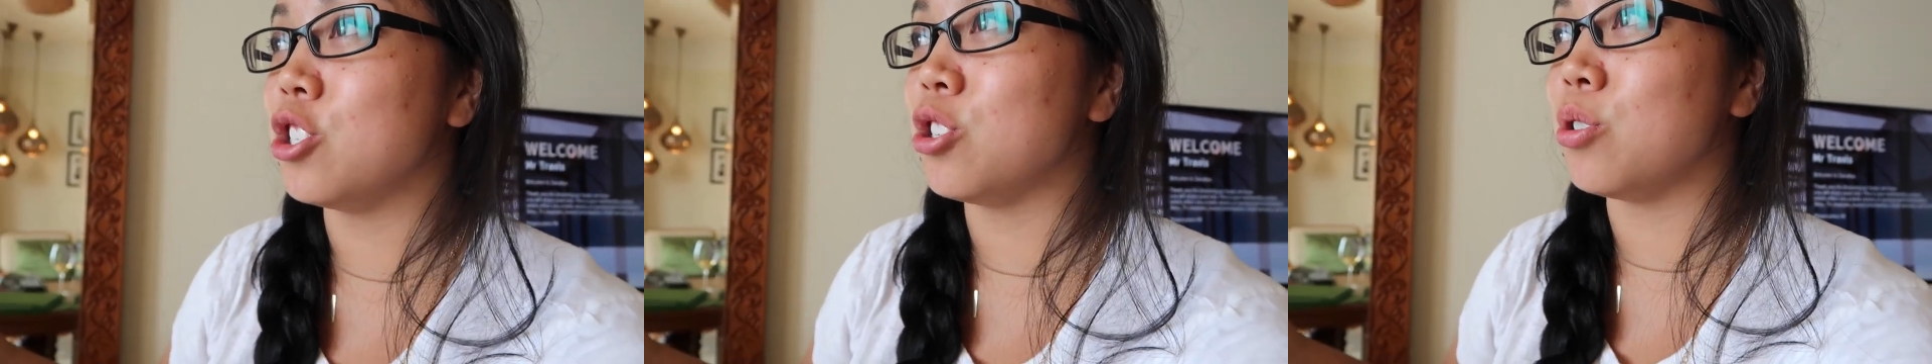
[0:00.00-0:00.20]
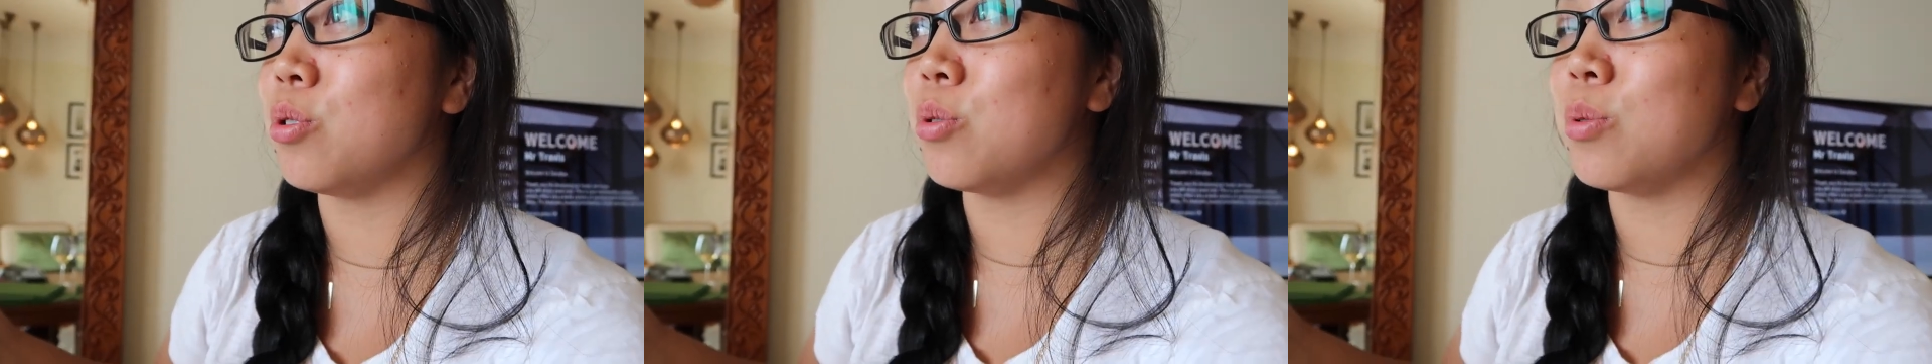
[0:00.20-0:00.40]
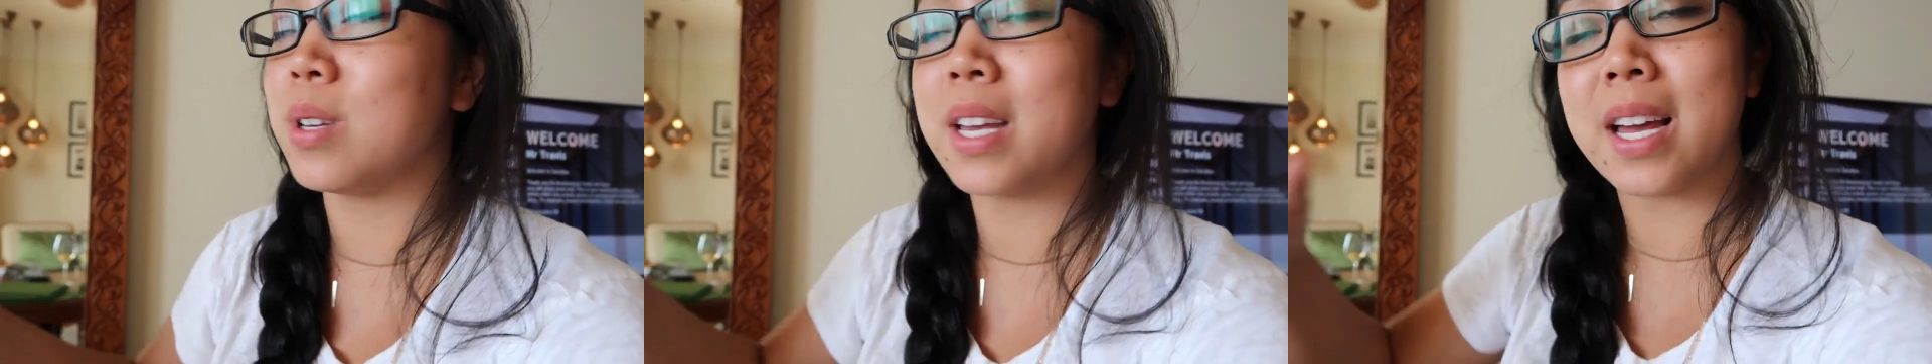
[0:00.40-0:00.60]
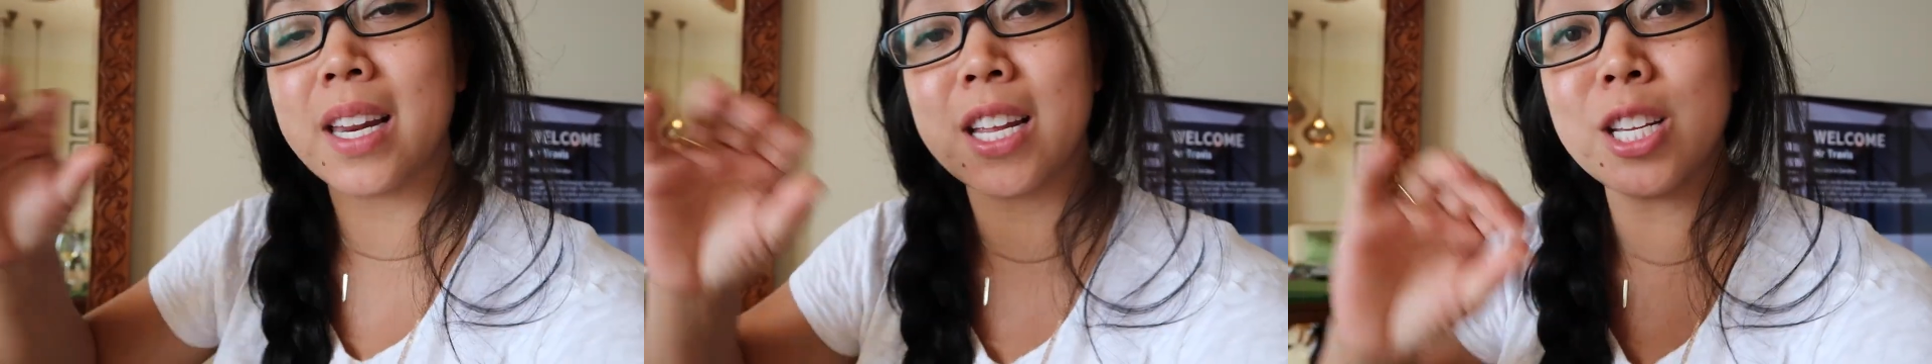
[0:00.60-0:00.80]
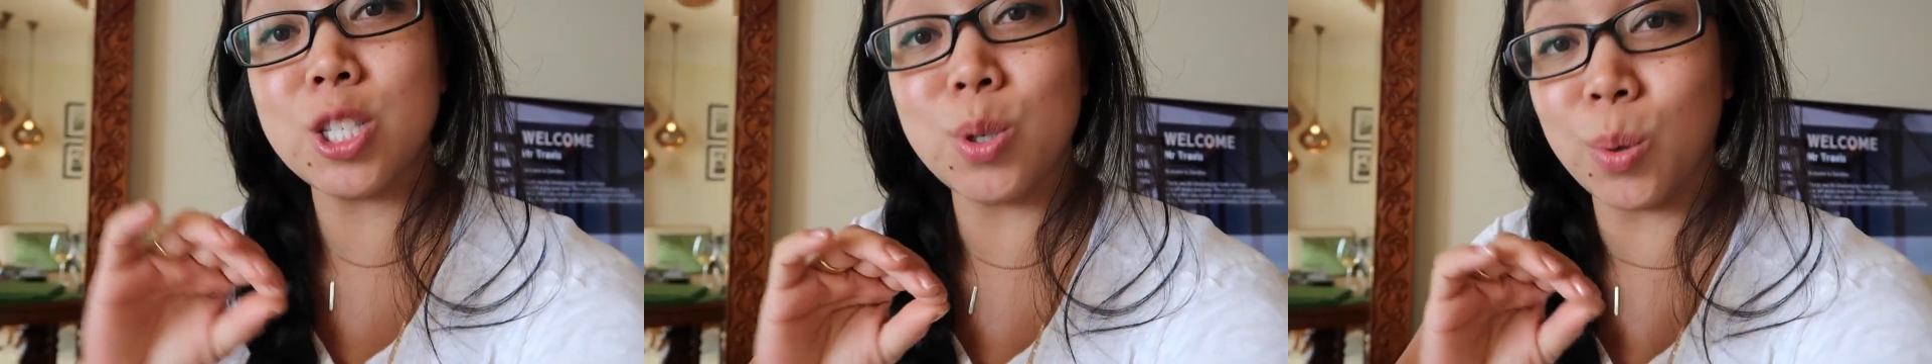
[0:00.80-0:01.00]
to
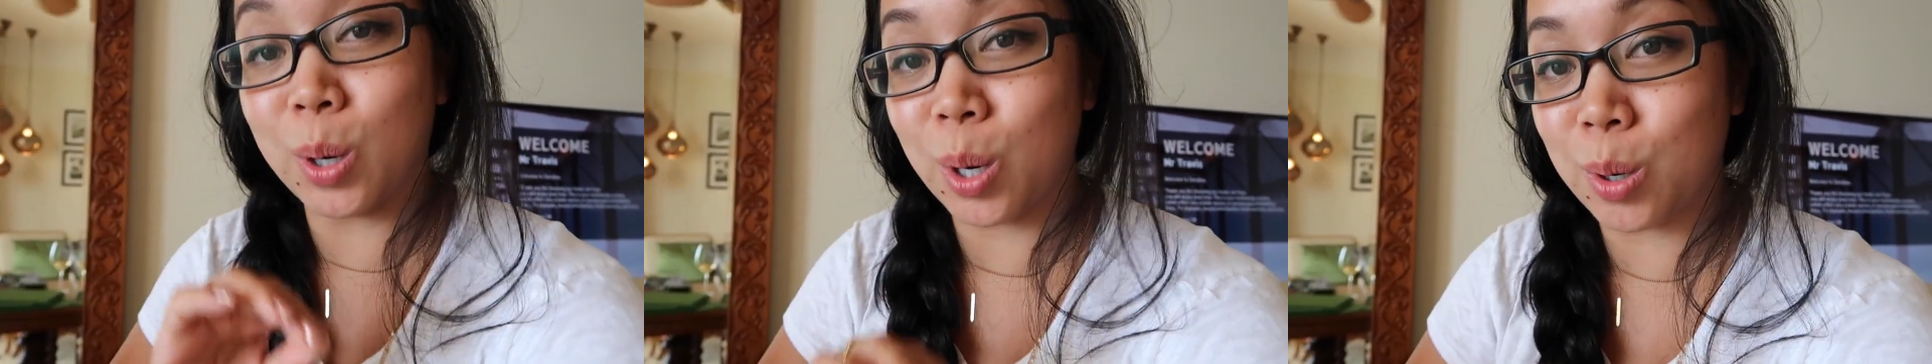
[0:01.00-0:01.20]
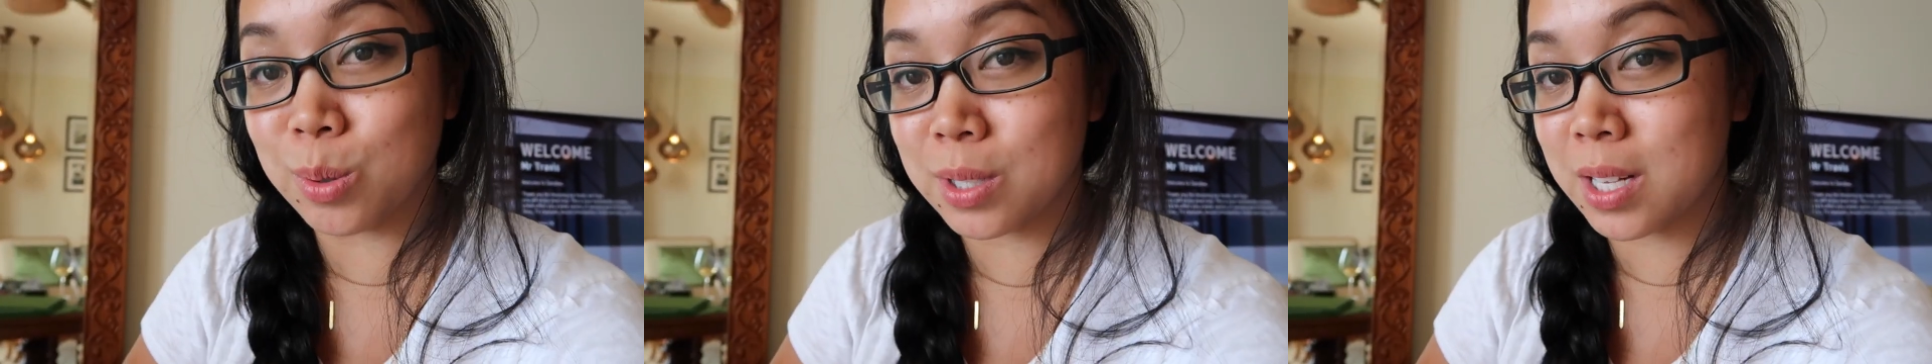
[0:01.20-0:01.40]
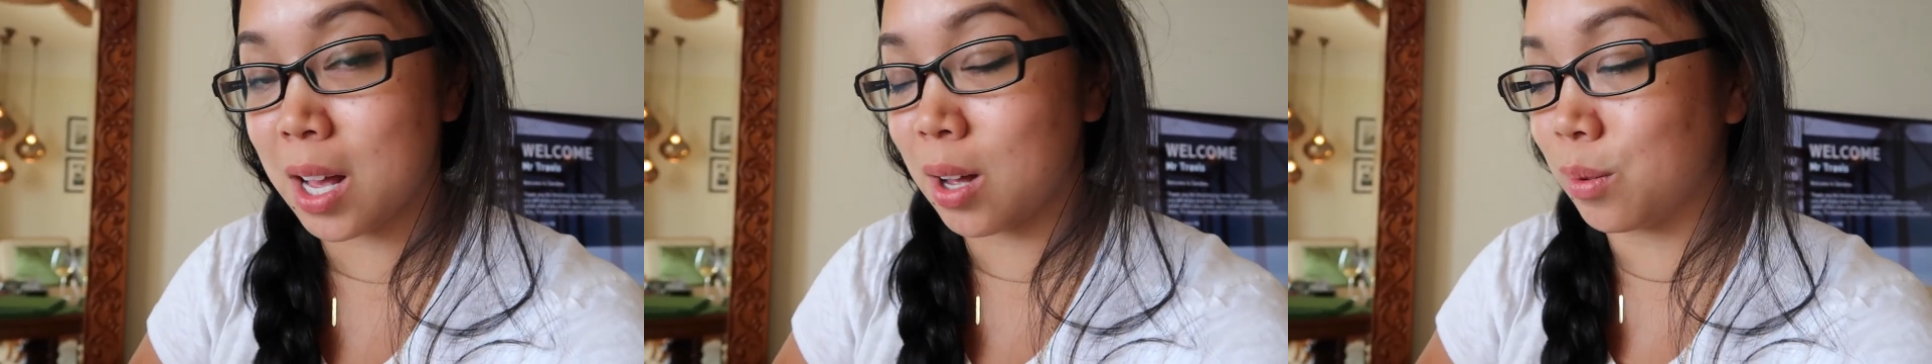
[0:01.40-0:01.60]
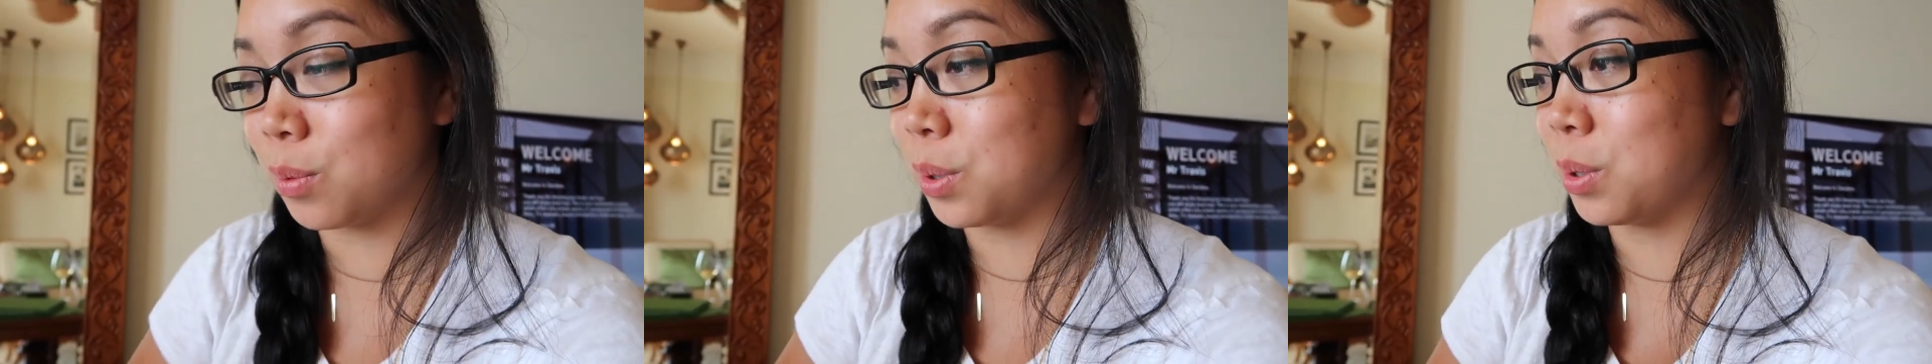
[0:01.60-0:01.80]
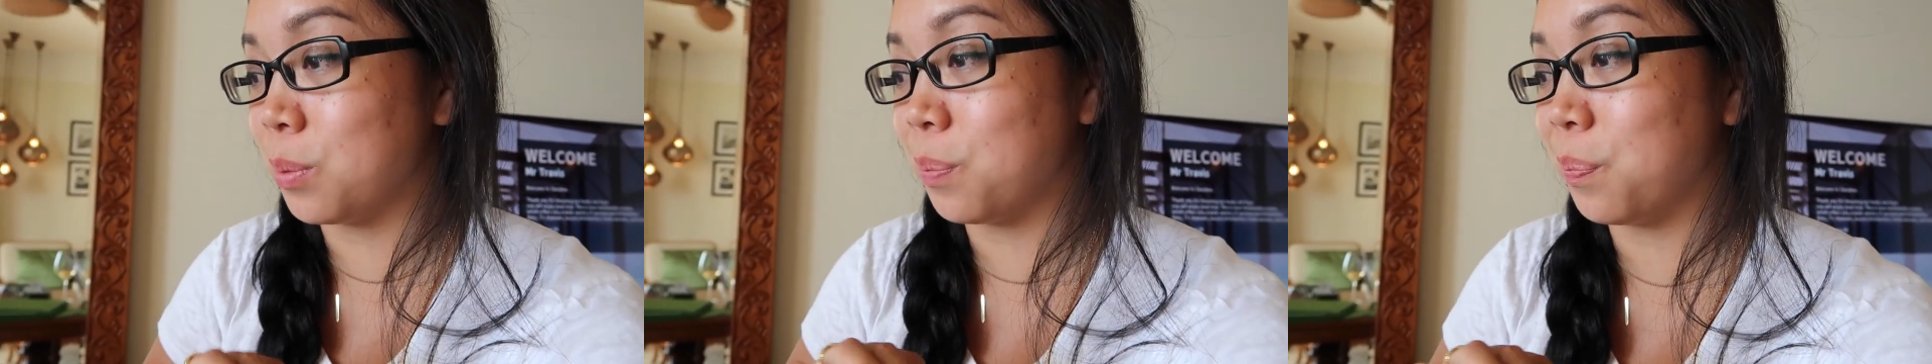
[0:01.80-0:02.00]
getting to our hotel
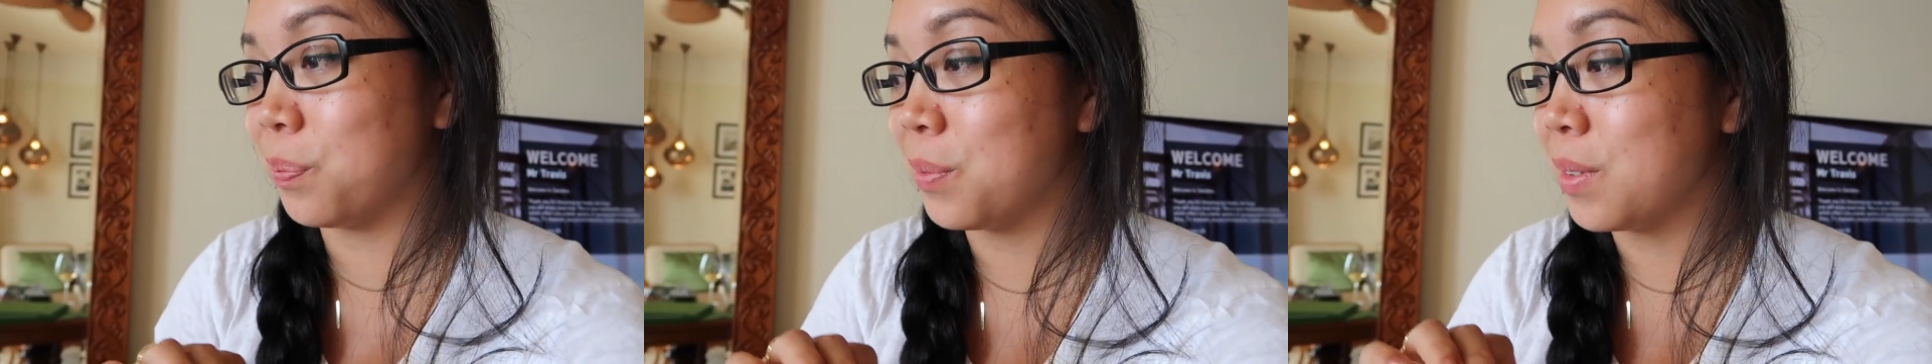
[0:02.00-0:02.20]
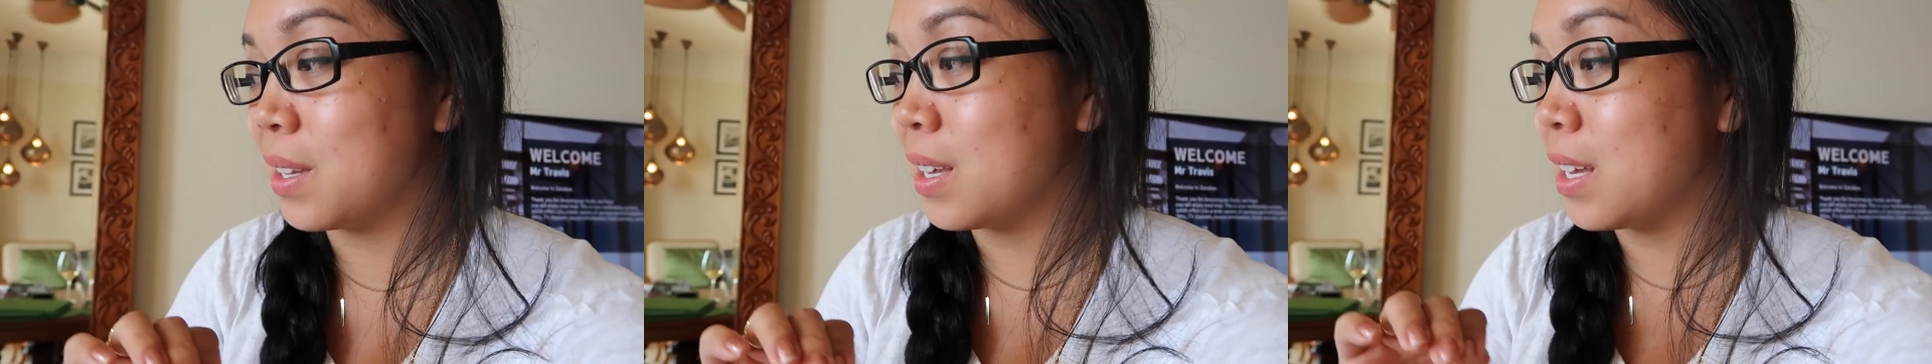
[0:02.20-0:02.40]
room,